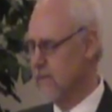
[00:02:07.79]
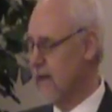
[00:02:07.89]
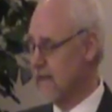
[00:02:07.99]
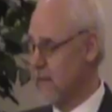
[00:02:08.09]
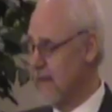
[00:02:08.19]

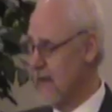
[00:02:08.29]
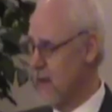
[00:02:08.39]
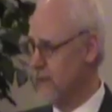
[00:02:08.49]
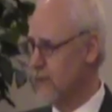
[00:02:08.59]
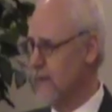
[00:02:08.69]
not coming
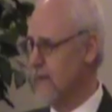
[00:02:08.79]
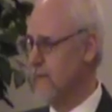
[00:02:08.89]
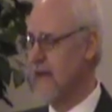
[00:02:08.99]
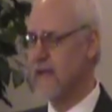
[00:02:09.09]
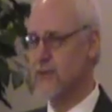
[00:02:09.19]
out during
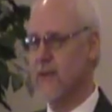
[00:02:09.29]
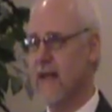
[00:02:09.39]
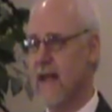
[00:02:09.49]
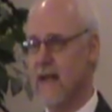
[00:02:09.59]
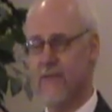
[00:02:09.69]
the
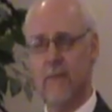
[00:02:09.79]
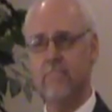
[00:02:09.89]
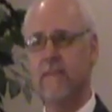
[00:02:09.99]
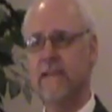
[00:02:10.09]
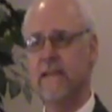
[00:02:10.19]
national anthem,